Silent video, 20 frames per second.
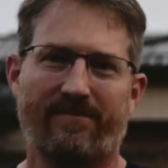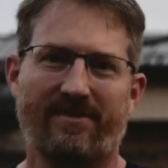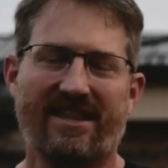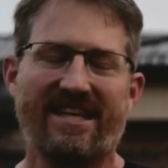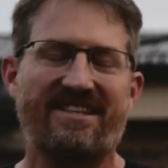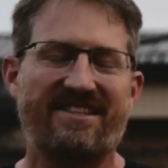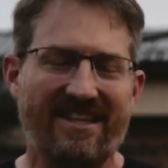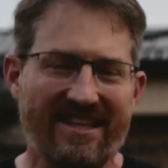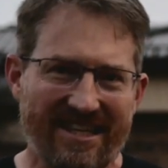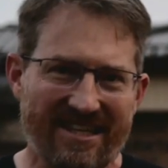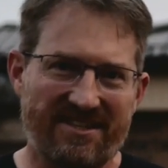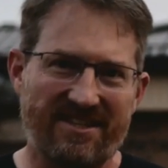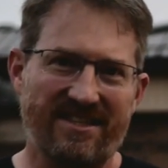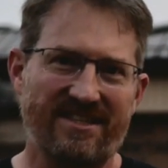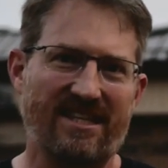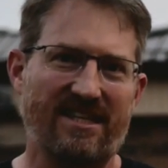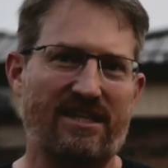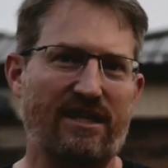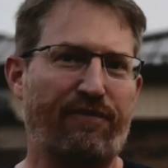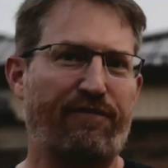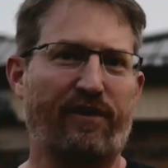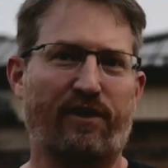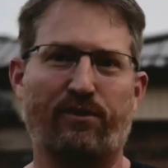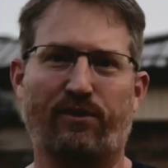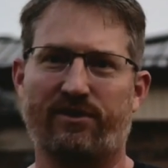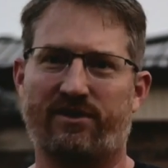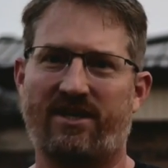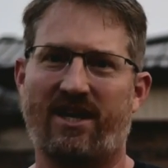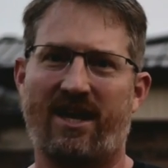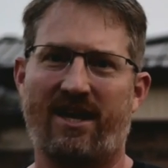Listen, this is a
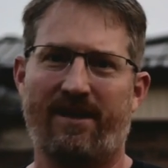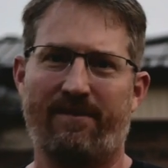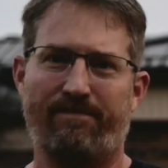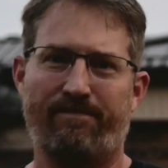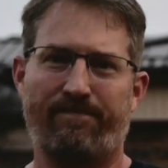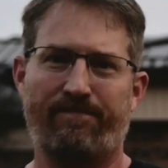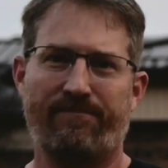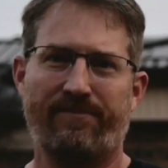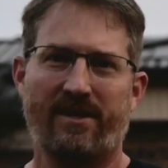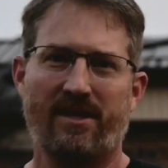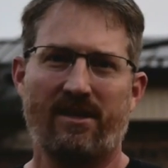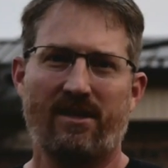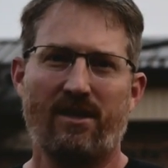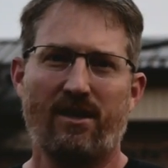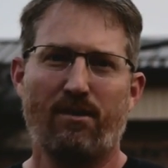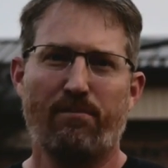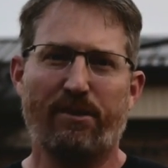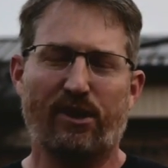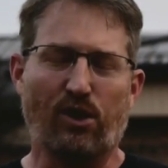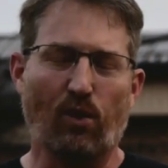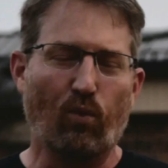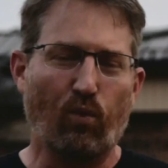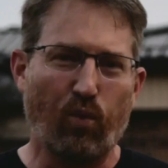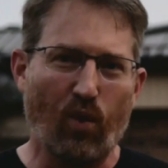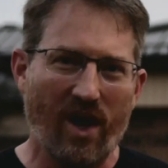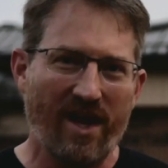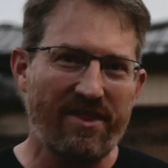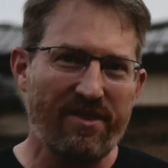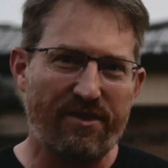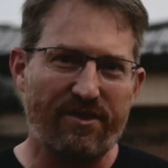difficult time, but the
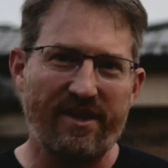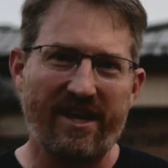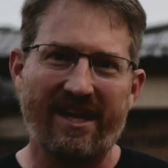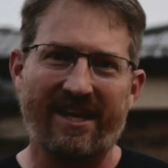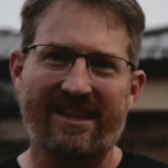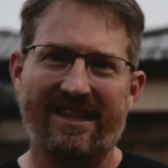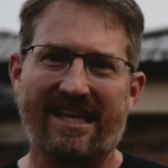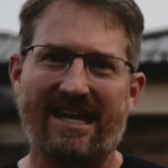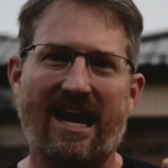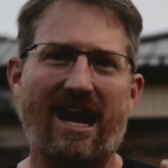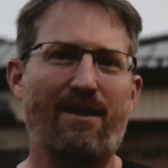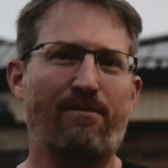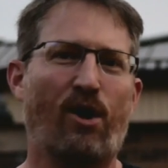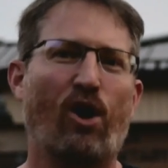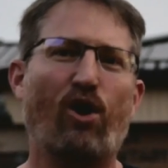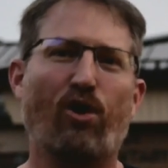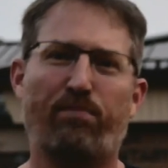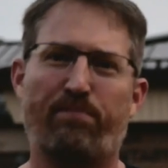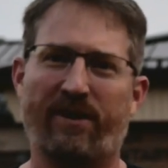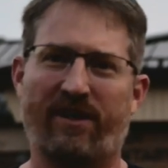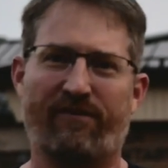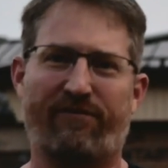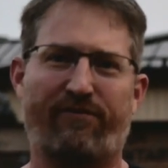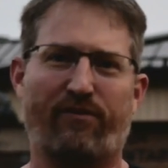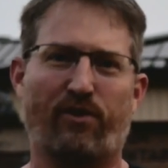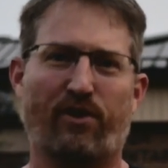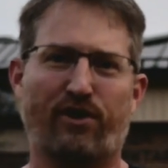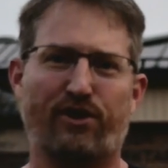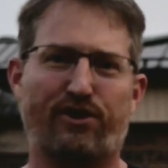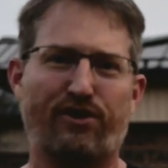one thing that I'm hoping
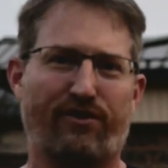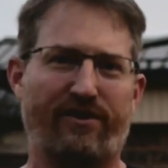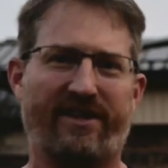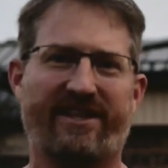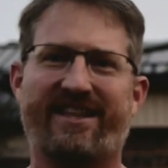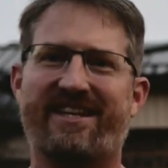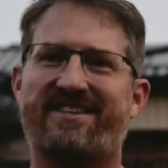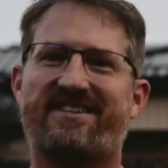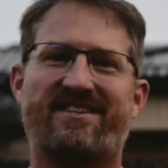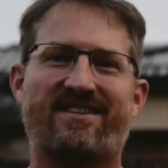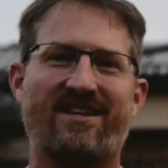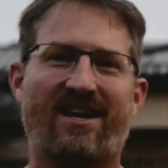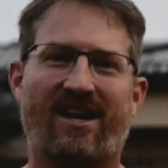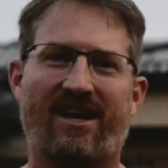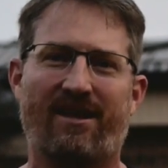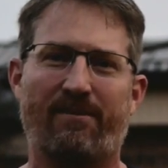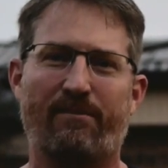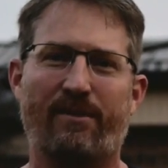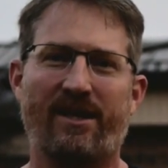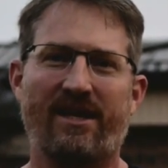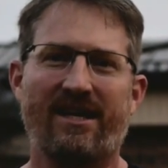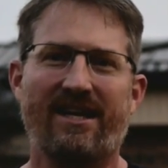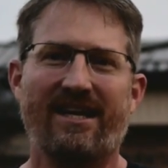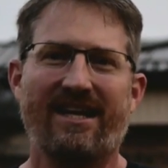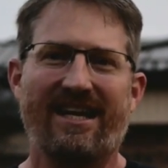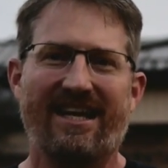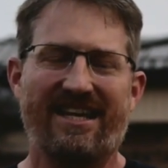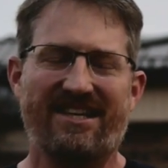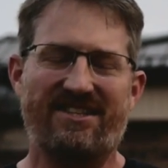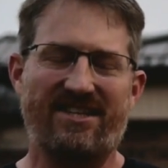for during this time
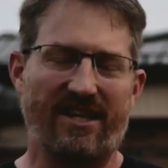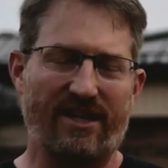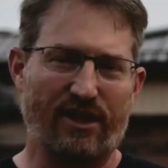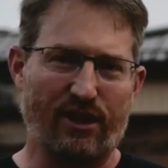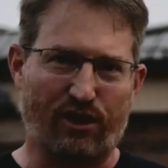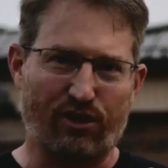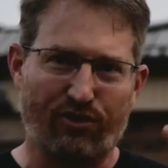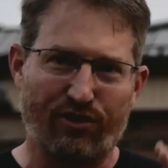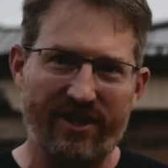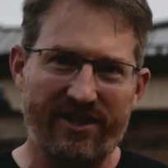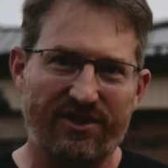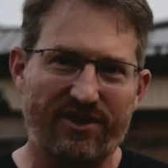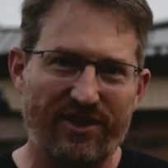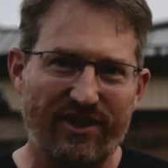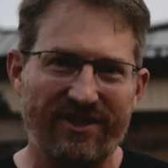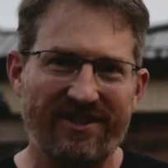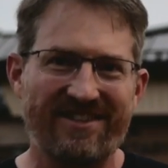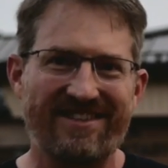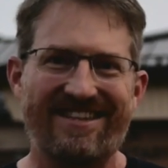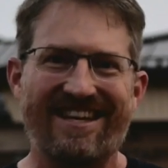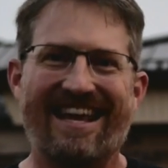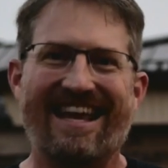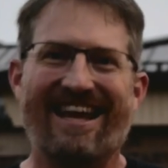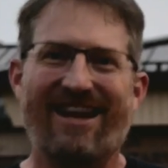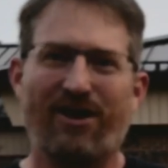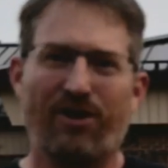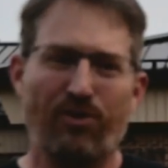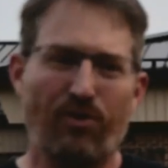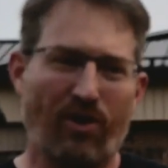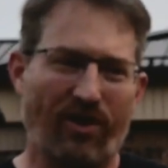is that the Christians
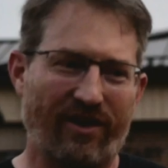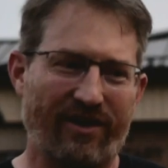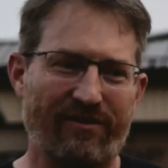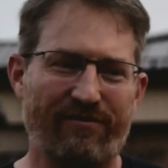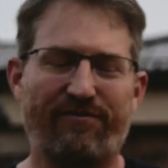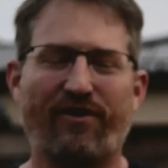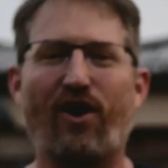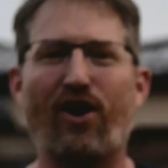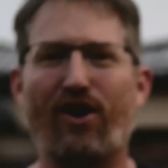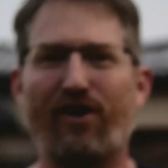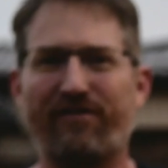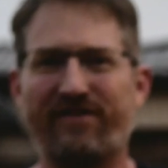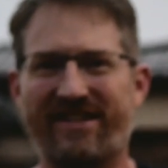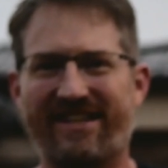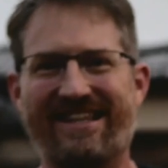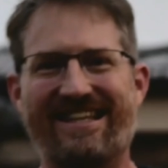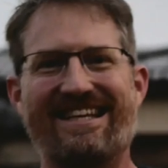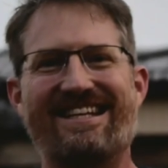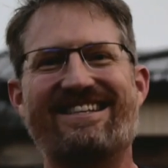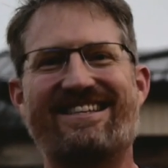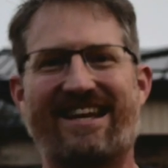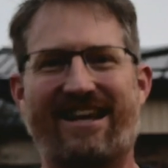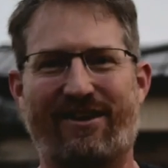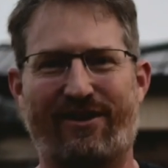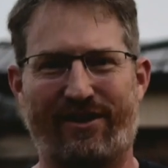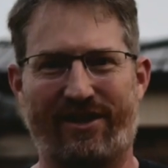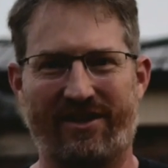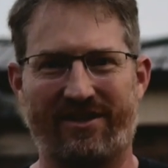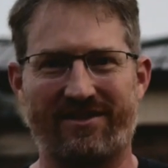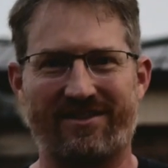who are involved in these
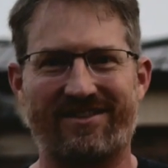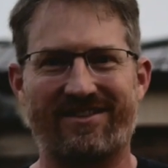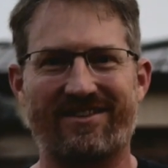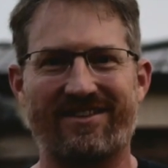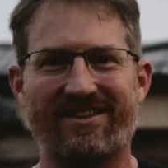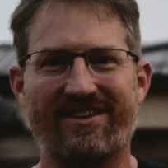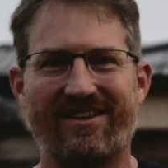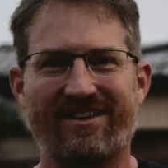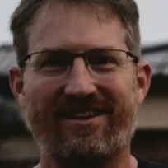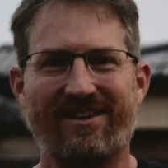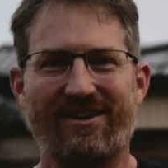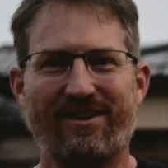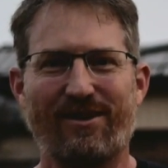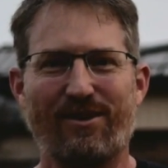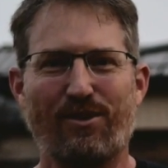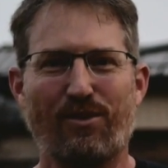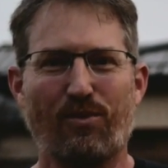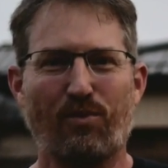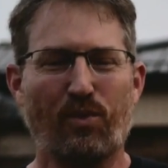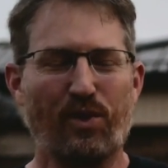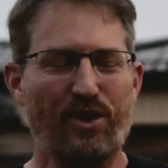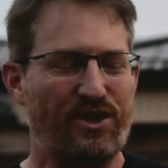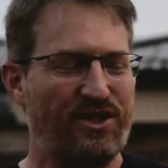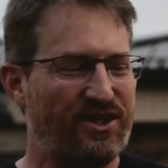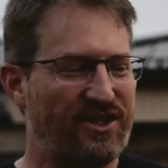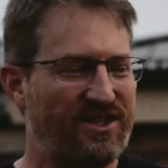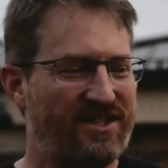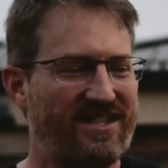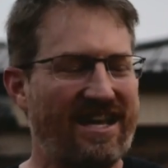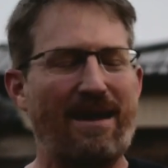areas would
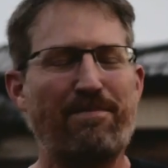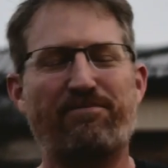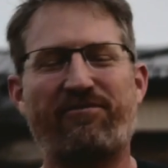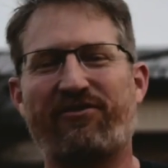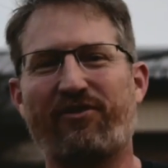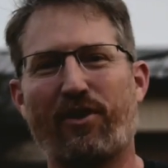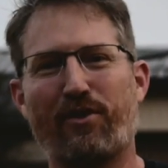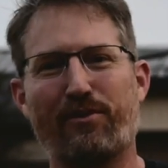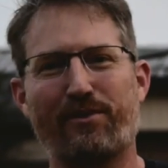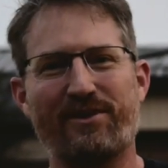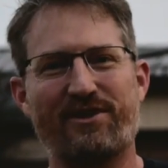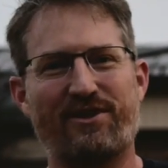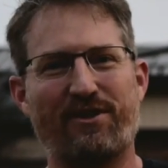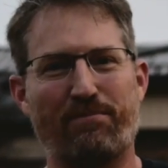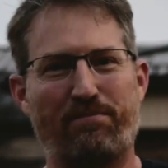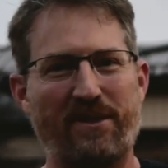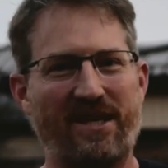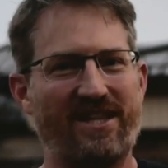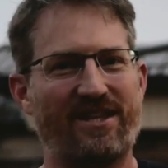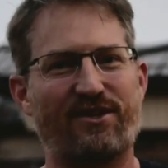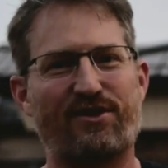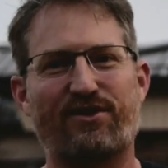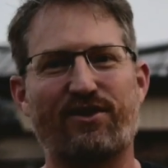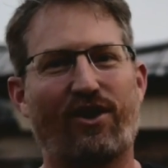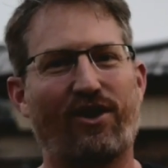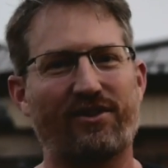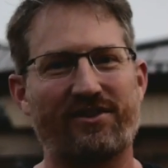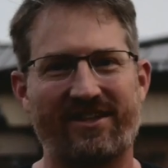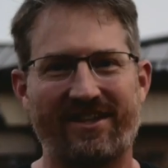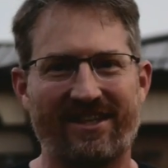step forward to be the
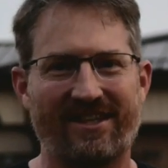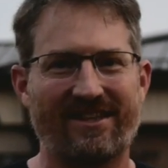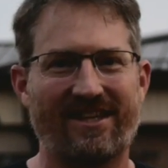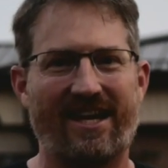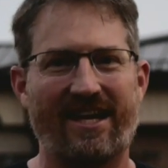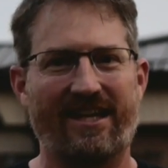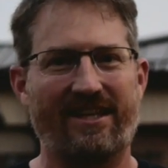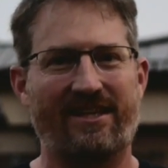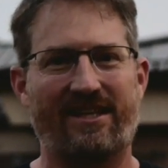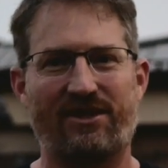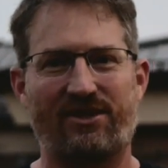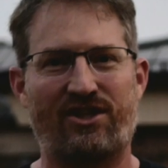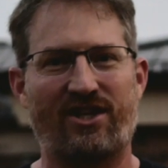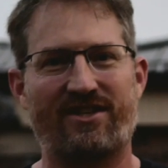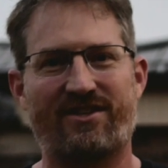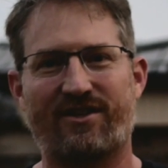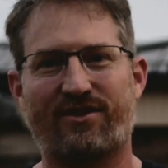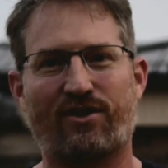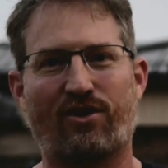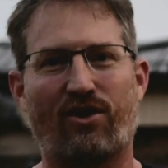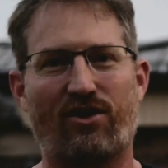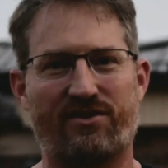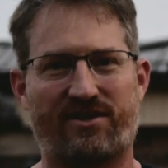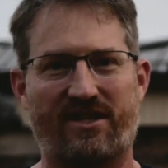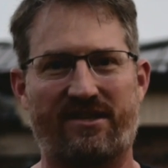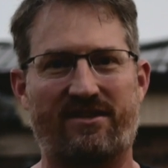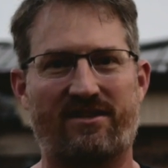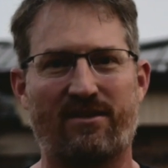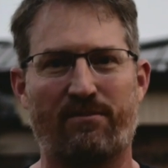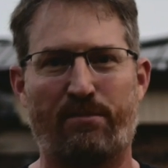salt and the light that Jesus calls
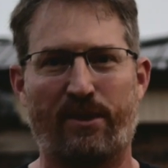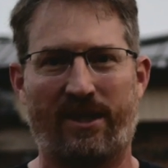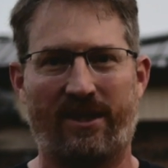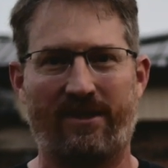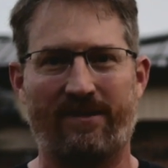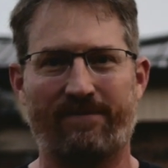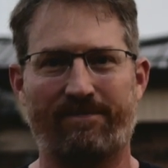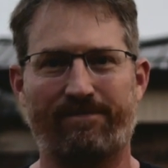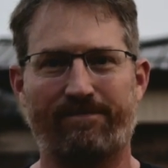us to be.